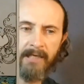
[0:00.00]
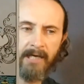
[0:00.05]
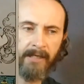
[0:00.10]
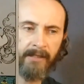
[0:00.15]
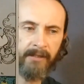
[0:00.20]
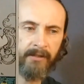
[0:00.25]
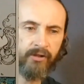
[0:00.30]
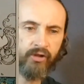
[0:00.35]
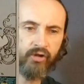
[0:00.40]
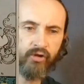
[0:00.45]

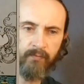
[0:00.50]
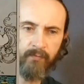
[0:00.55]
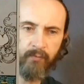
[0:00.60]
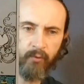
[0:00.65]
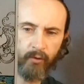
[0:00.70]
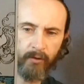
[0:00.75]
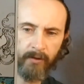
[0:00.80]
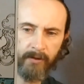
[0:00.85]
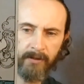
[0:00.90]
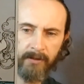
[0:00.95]
guided,
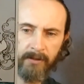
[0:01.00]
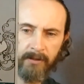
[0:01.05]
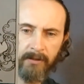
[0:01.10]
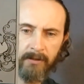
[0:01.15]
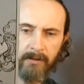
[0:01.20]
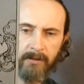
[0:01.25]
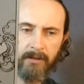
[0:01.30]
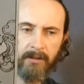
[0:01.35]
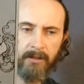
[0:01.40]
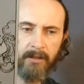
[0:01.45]
supported,
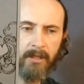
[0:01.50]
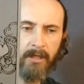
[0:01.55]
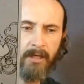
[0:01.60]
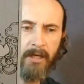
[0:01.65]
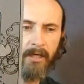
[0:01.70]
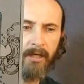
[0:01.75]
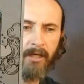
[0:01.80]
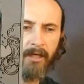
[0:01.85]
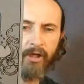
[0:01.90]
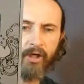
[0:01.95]

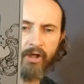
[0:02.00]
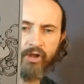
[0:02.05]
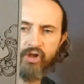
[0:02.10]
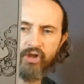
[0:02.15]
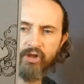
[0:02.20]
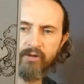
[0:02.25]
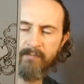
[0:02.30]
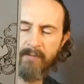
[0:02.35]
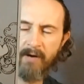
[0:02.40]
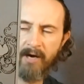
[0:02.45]
and not
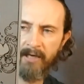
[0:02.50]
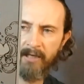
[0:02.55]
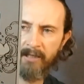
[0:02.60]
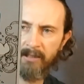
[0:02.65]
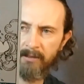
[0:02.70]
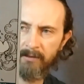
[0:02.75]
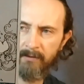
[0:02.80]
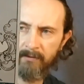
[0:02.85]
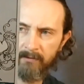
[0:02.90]
just by